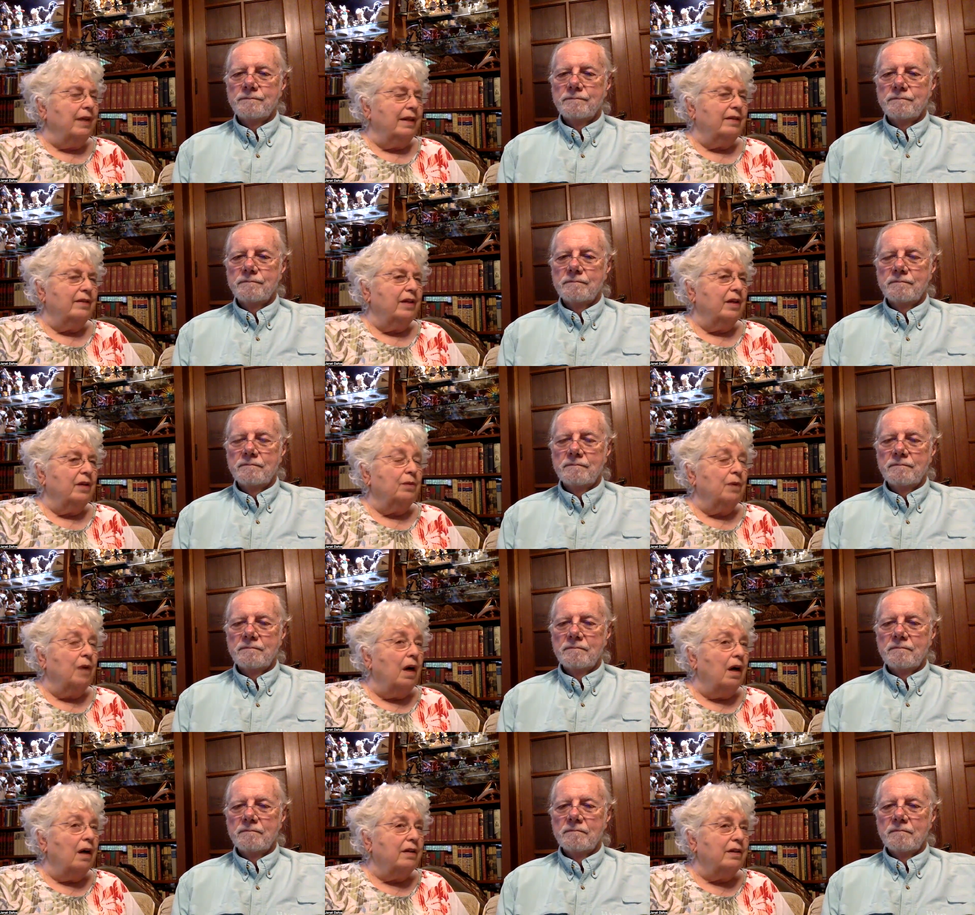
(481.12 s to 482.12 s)
Speaker 1: things that are
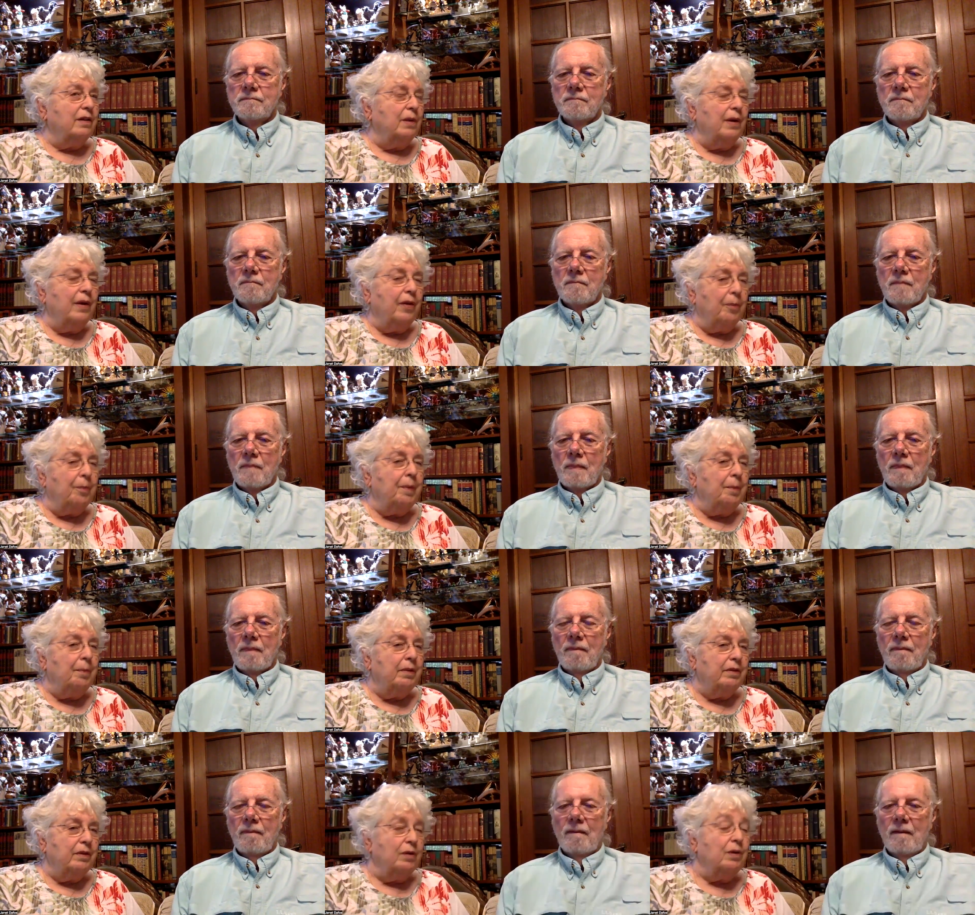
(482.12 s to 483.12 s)
wrong so other
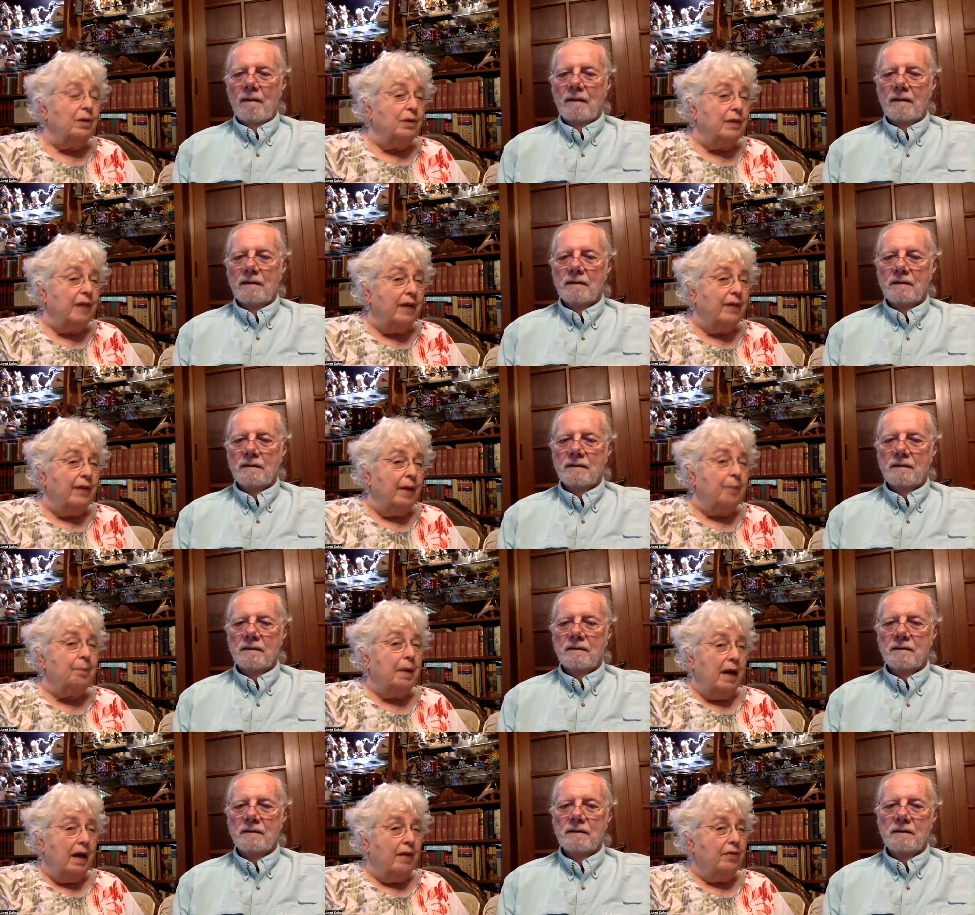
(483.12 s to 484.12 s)
people don't go down that
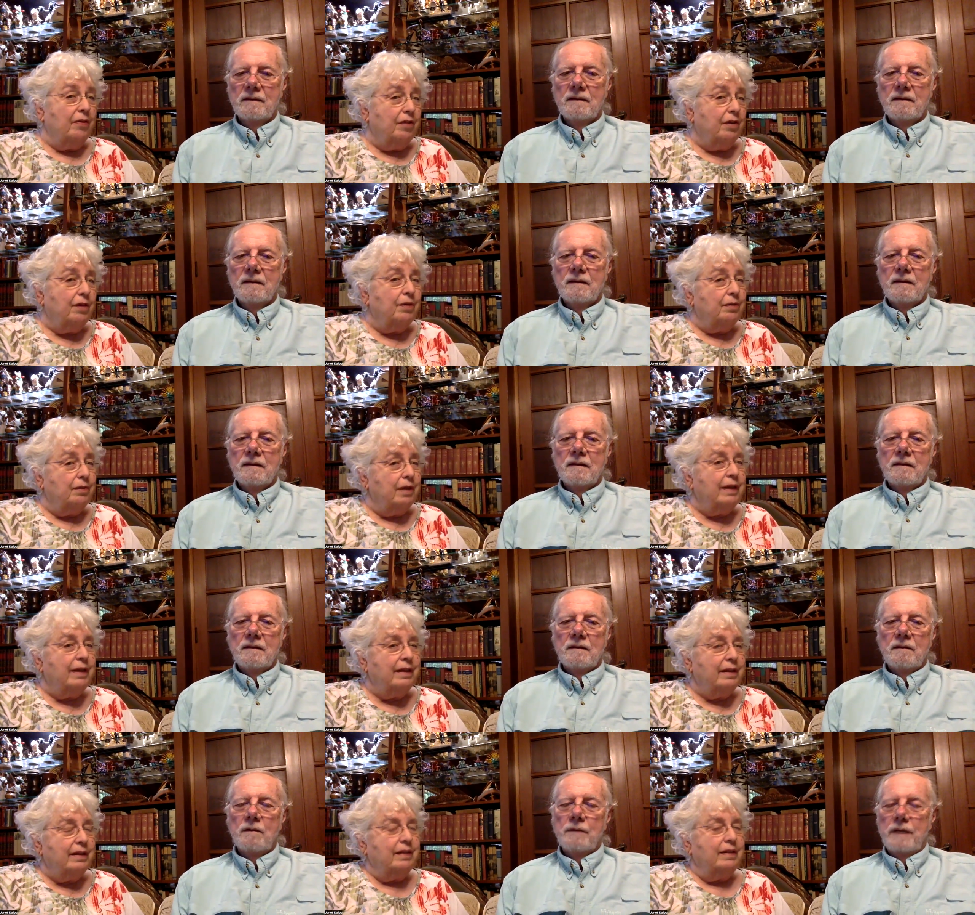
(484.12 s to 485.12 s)
path too, right?
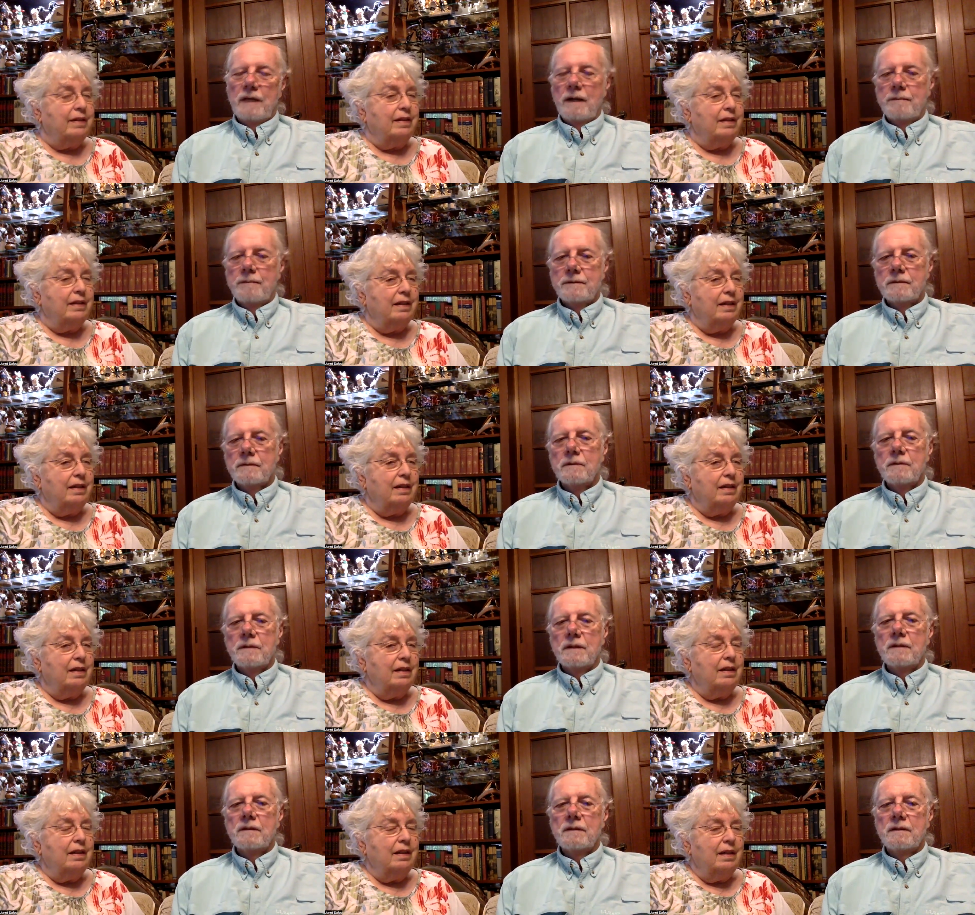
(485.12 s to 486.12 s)
Speaker 2: Oh, yeah,
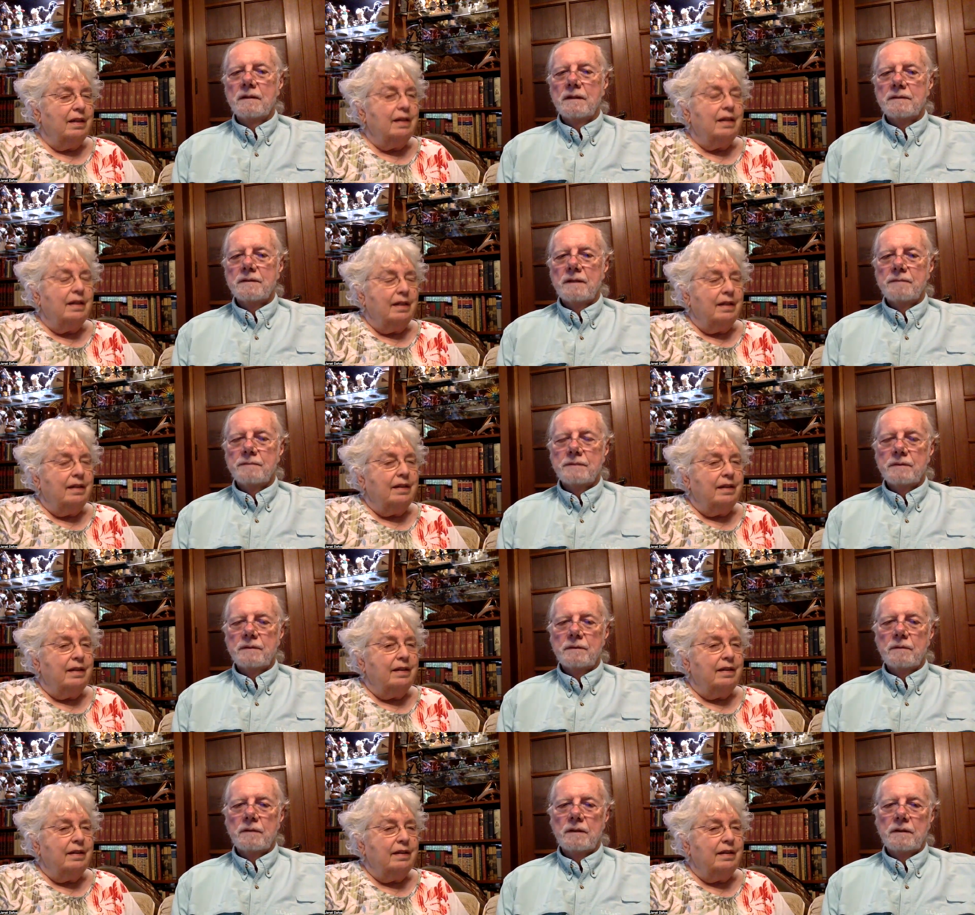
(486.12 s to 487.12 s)
absolutely. That's absolutely
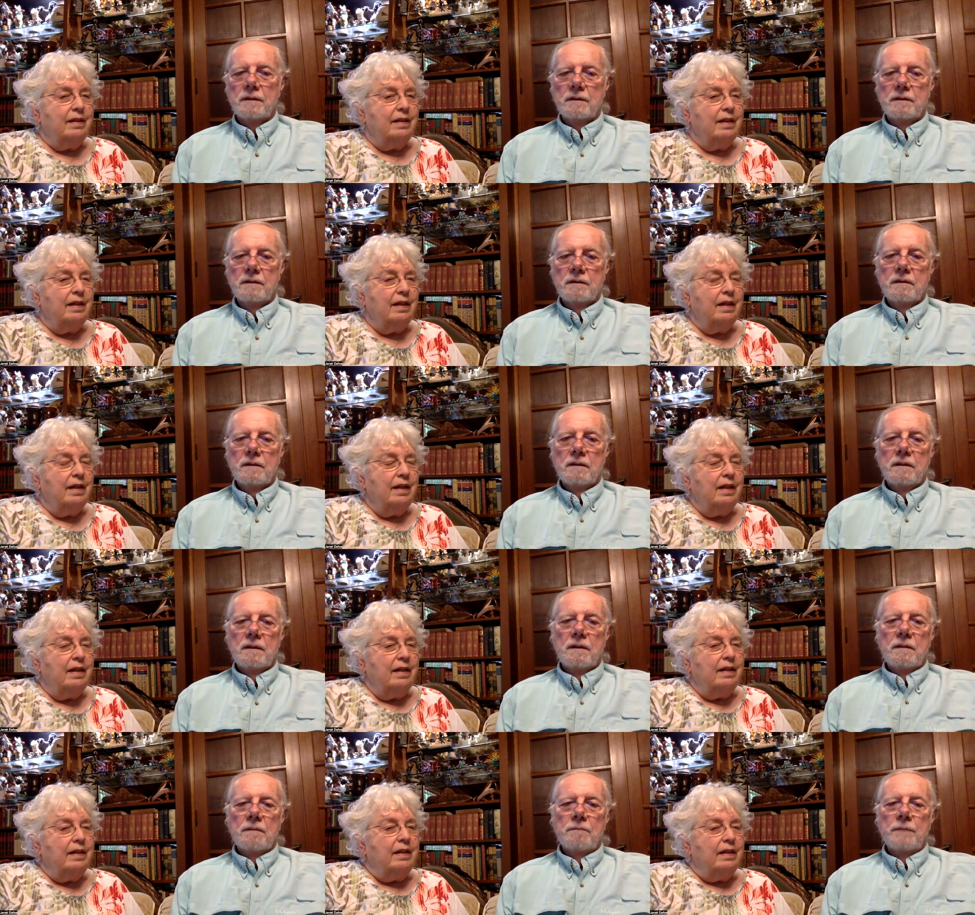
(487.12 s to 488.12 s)
right.
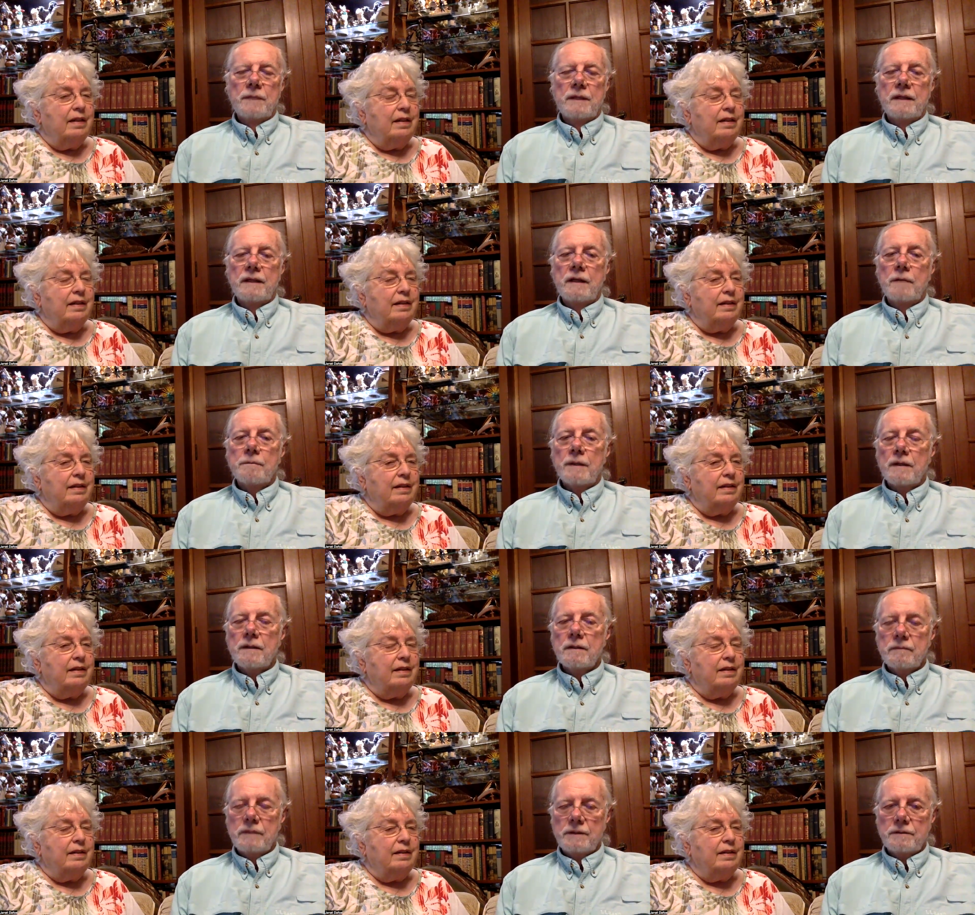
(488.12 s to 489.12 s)
But it can help
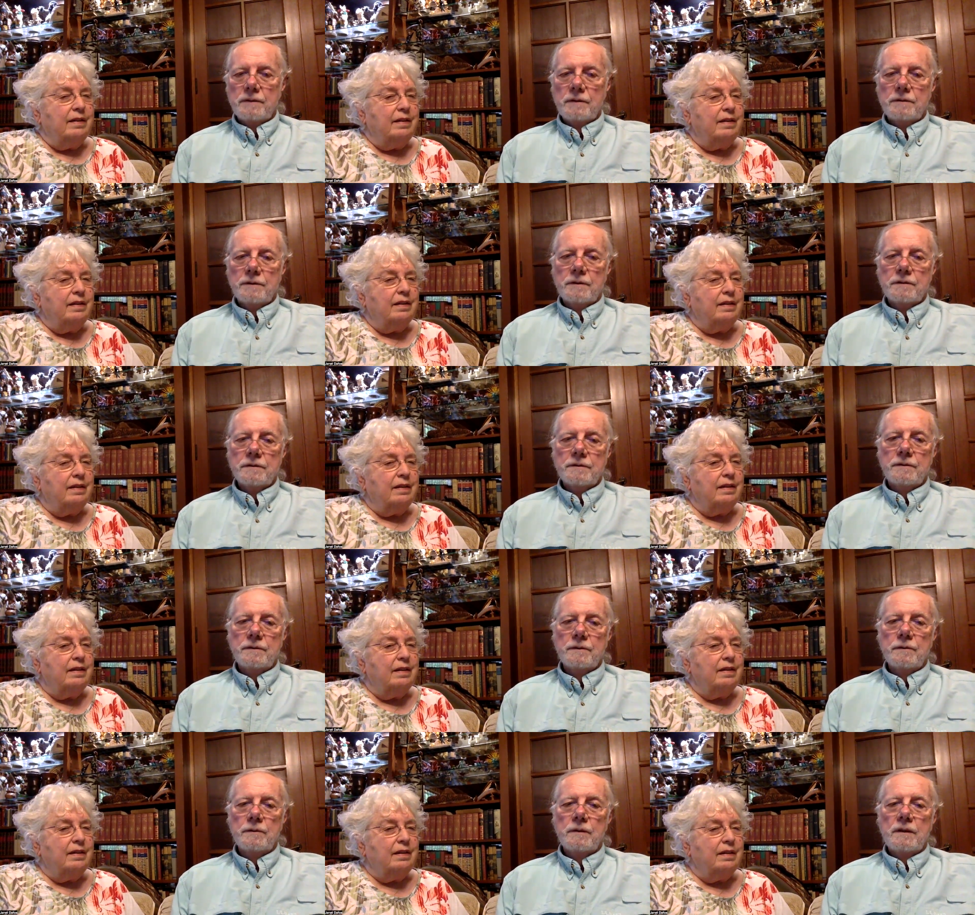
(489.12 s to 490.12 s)
other researchers
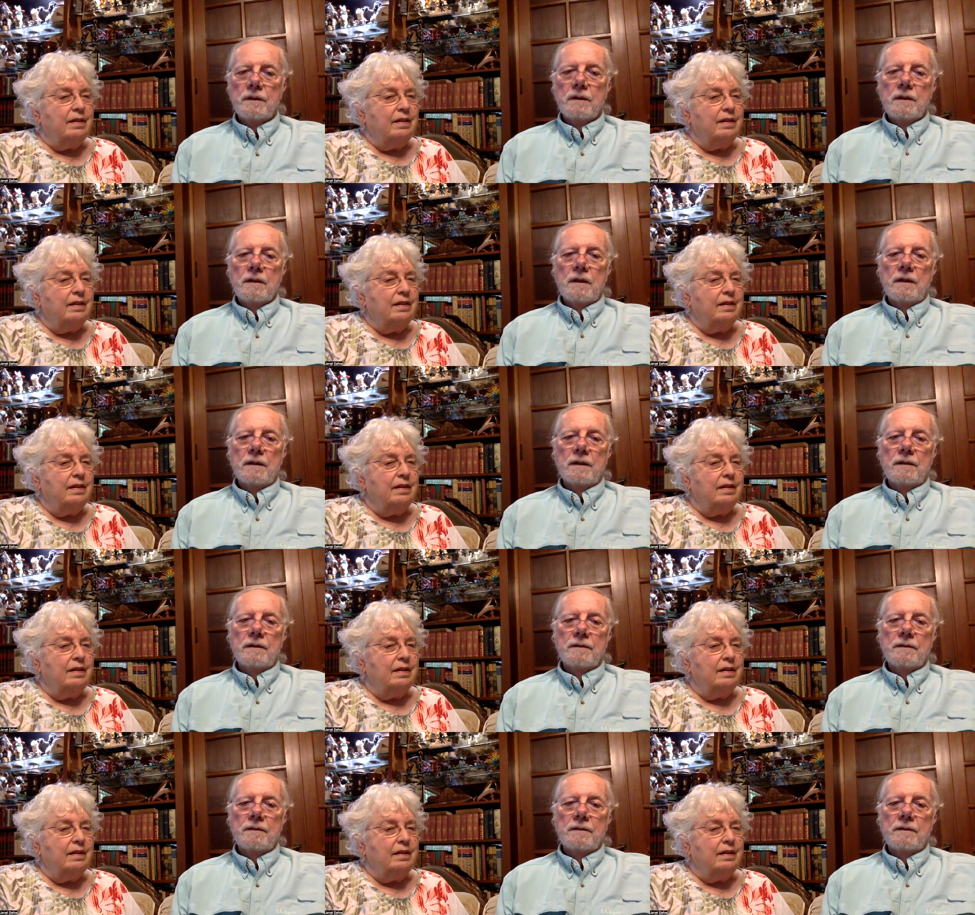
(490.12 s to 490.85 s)
to uh,